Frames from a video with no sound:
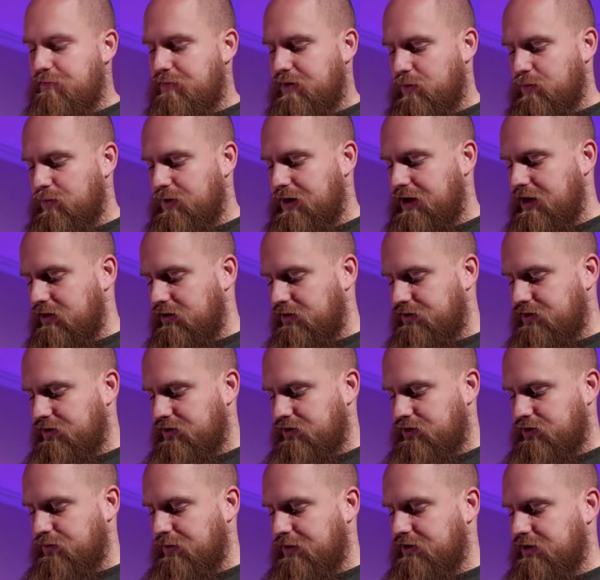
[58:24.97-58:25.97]
but we can also
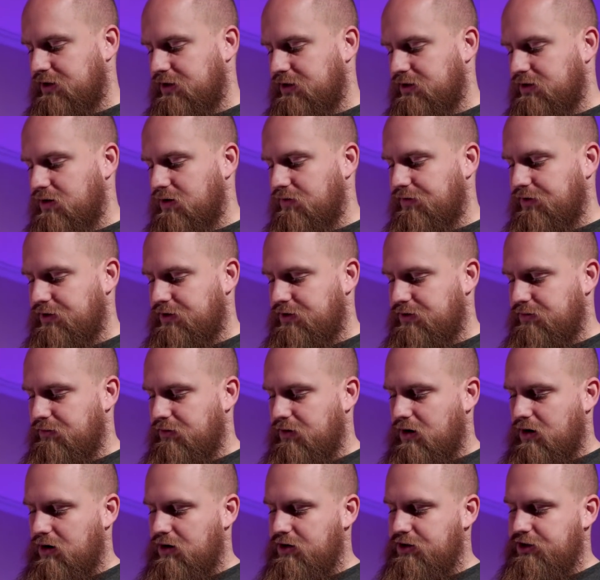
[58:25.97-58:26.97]
switch this over to an
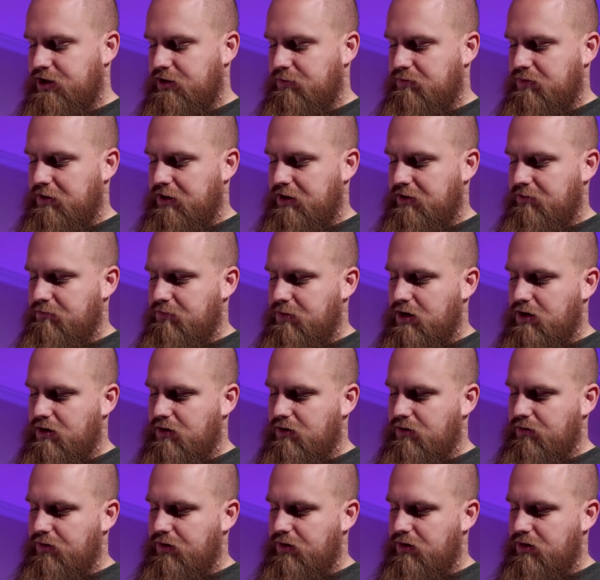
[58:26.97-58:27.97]
RGB
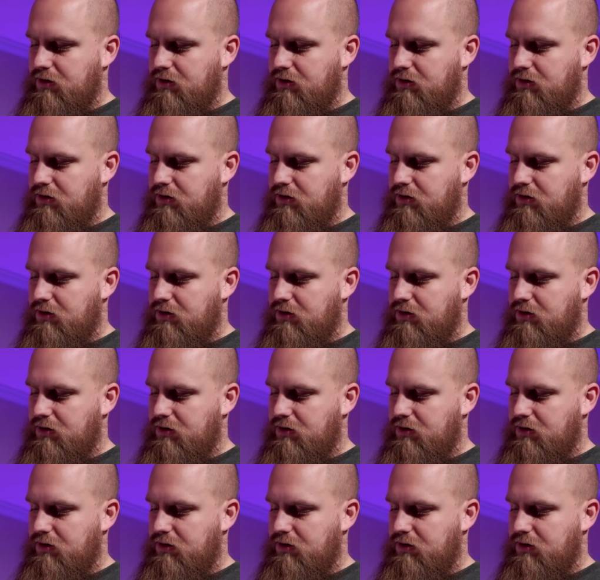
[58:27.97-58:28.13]
mode.